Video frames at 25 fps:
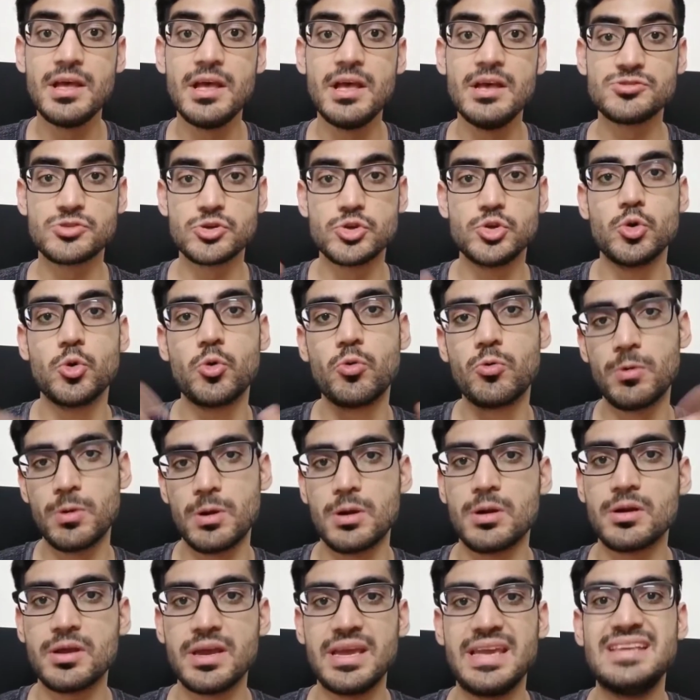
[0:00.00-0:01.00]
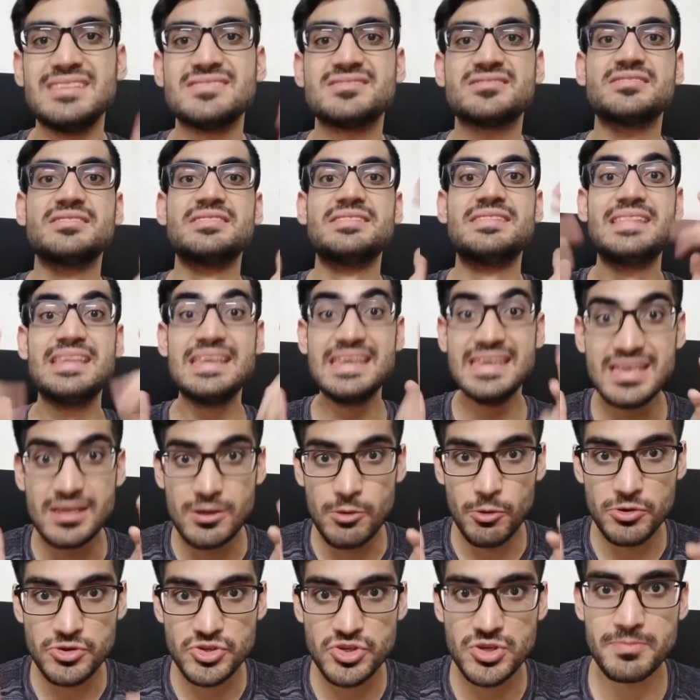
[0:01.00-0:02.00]
So Uworld is the
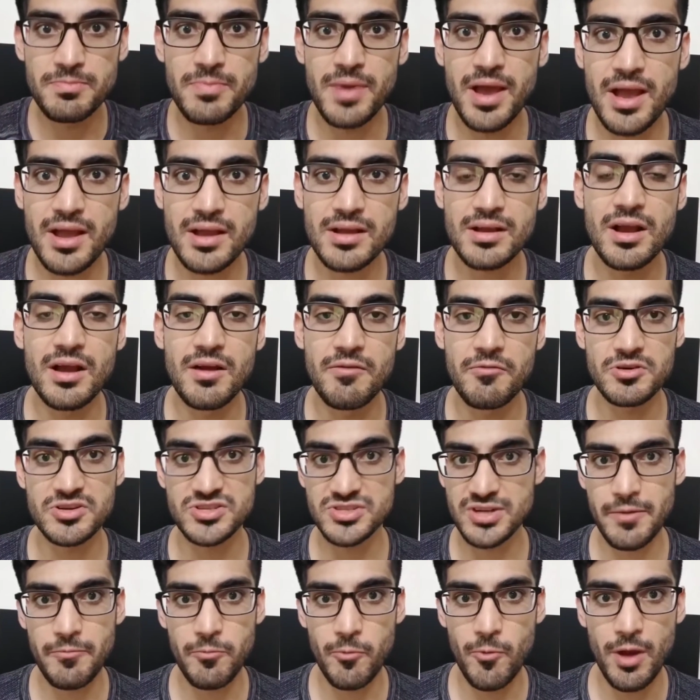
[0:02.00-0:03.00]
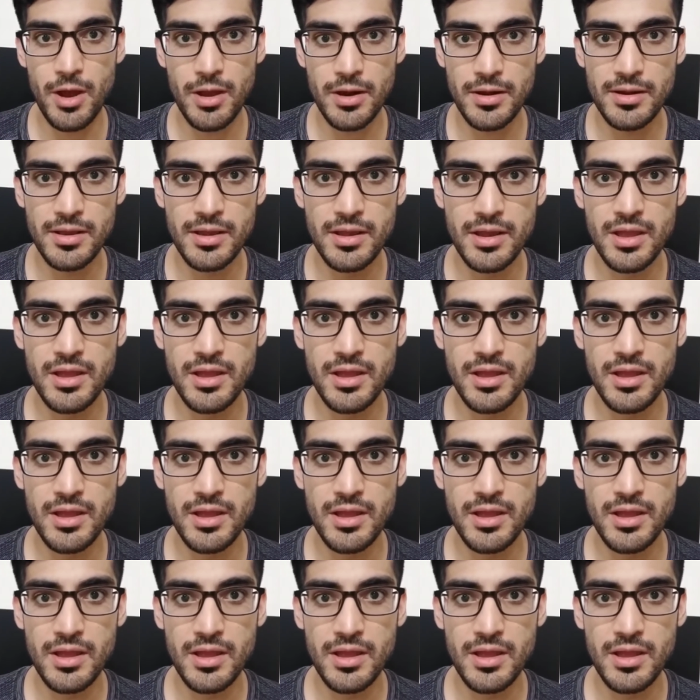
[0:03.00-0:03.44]
question bank for step one.